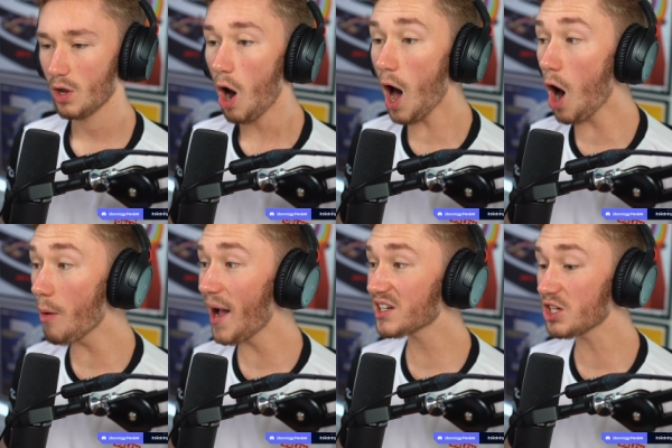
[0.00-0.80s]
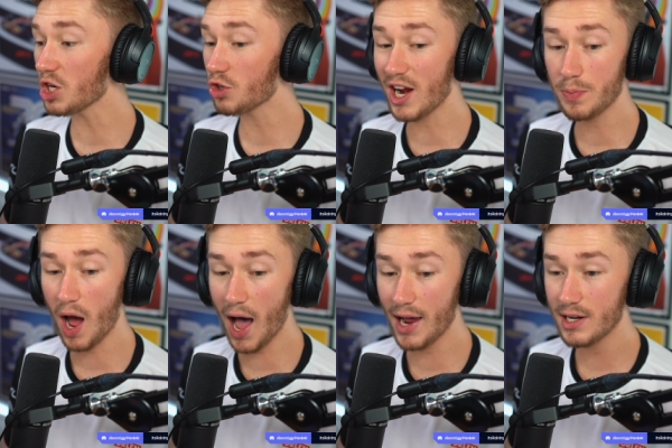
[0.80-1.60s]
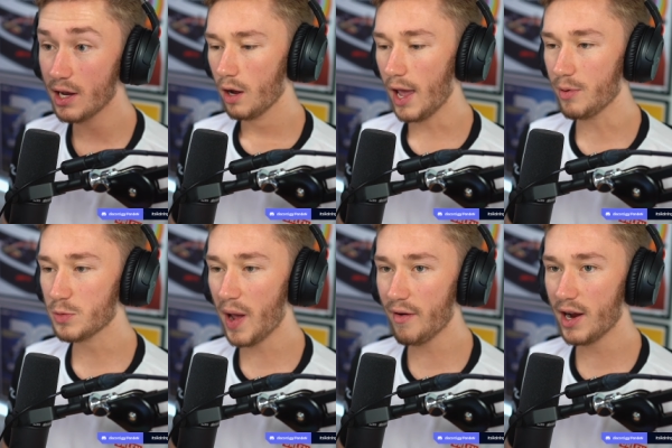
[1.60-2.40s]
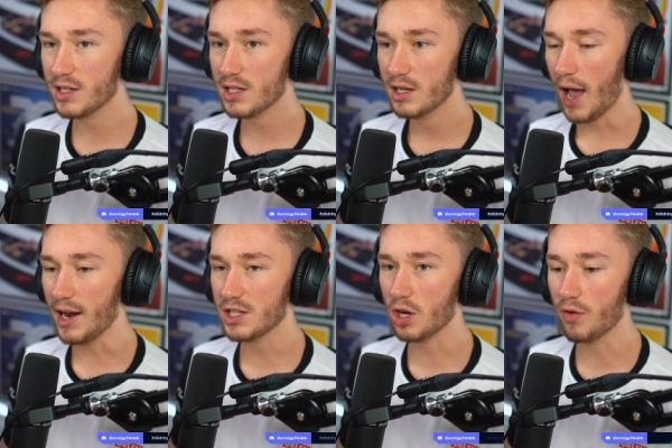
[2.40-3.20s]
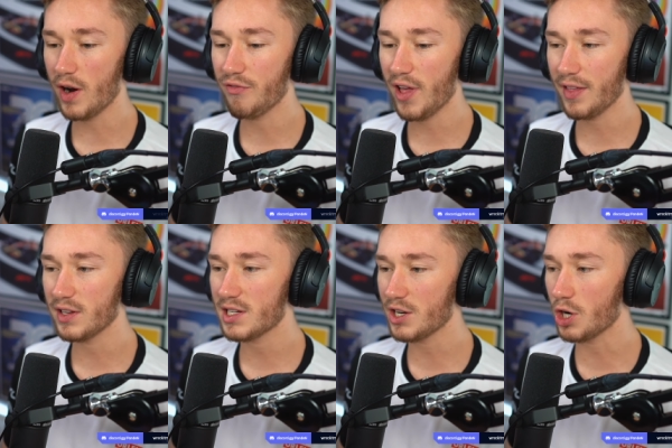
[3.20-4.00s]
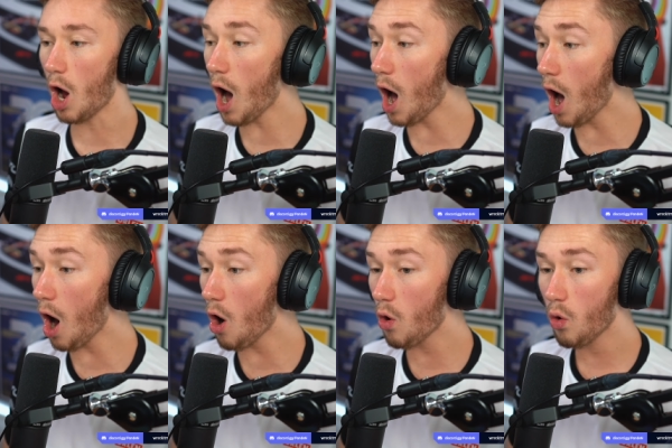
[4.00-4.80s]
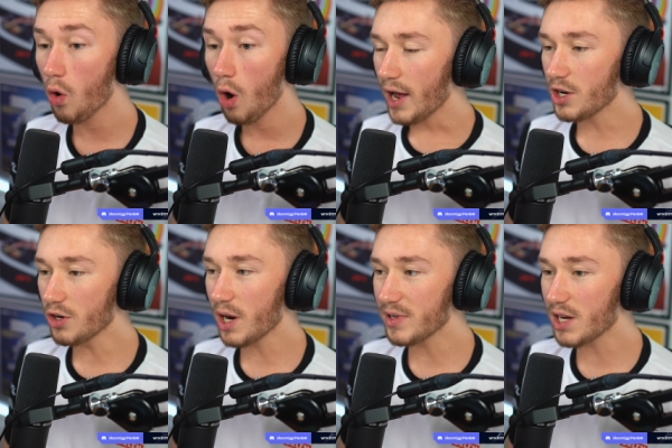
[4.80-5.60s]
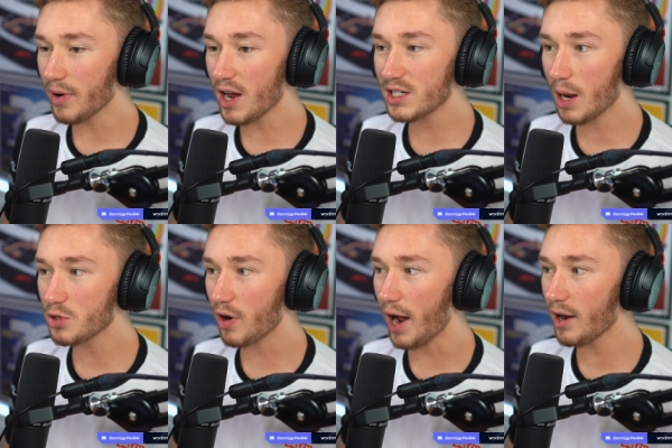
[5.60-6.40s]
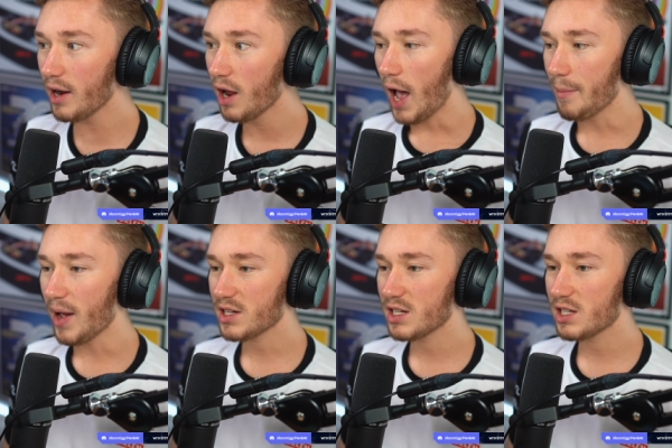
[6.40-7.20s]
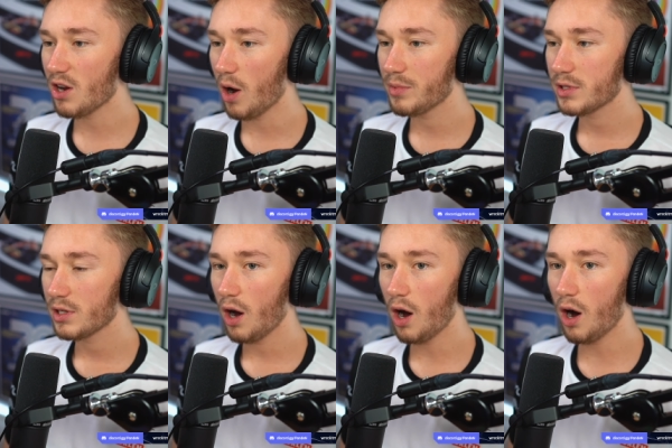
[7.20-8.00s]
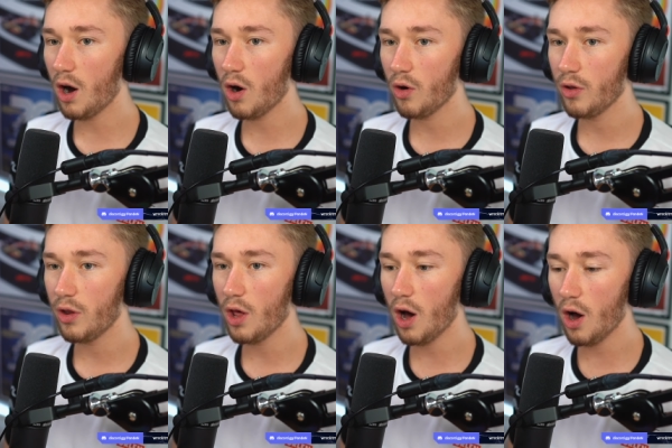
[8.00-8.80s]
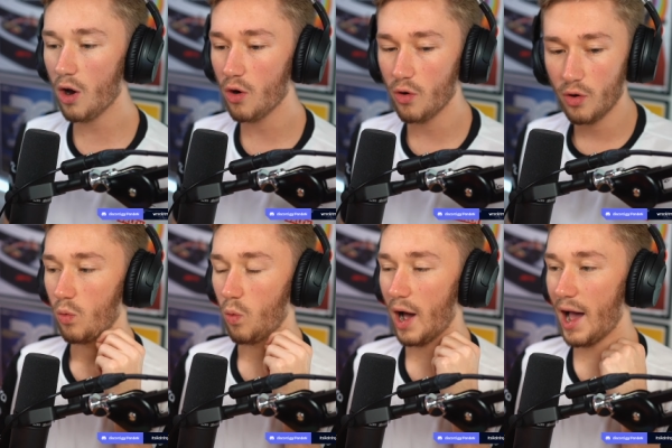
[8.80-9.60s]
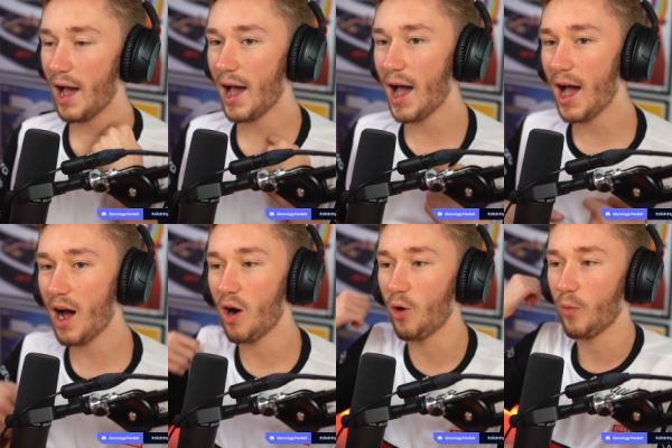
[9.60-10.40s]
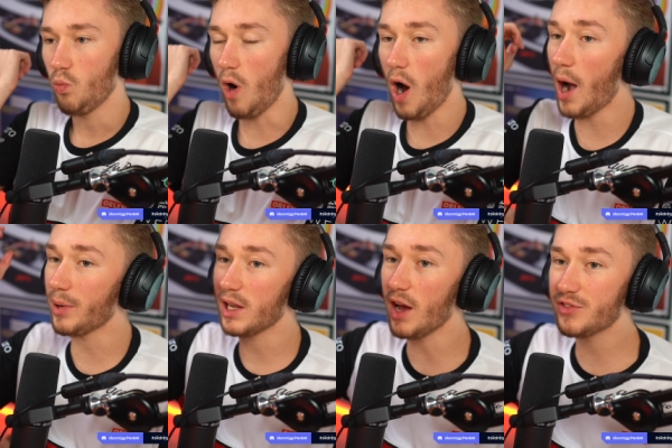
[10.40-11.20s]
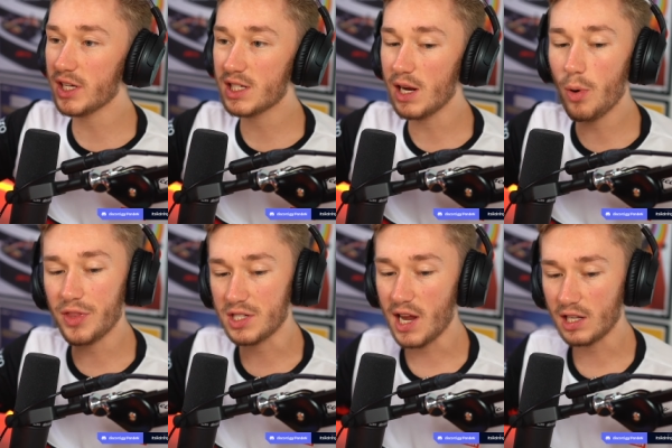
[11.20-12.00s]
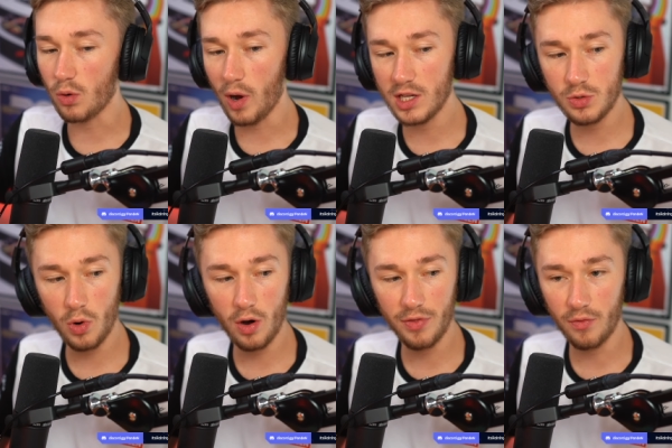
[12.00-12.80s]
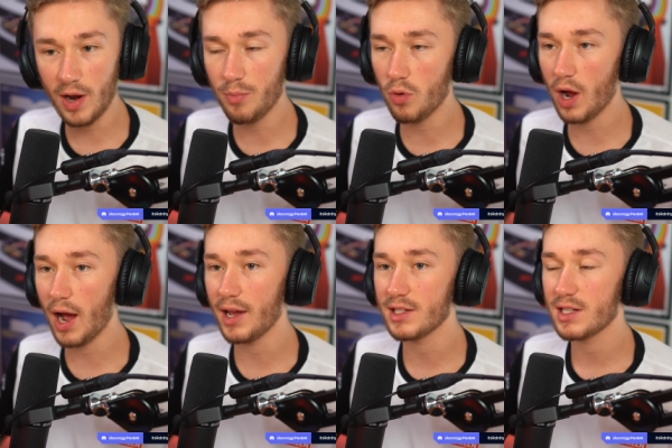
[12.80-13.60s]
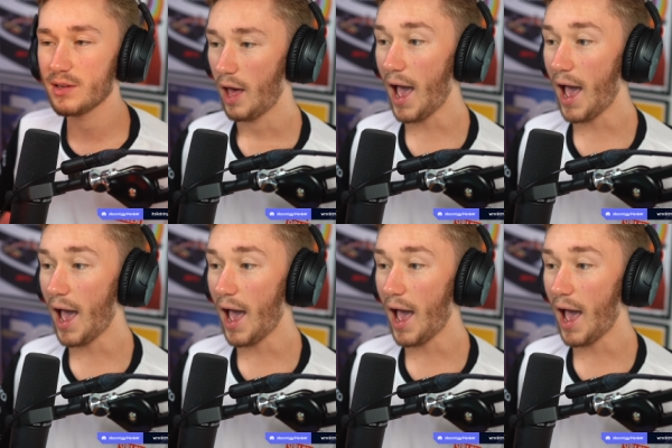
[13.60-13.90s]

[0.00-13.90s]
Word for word: Oh, Max has just crashed behind. It was Perez. And it's going to red flag the session. Oh! And don't tell me someone else comes around. And Max has stopped. Oh, no. Wow. Well, I would love to see what the sector ones were of the Red Bull guys.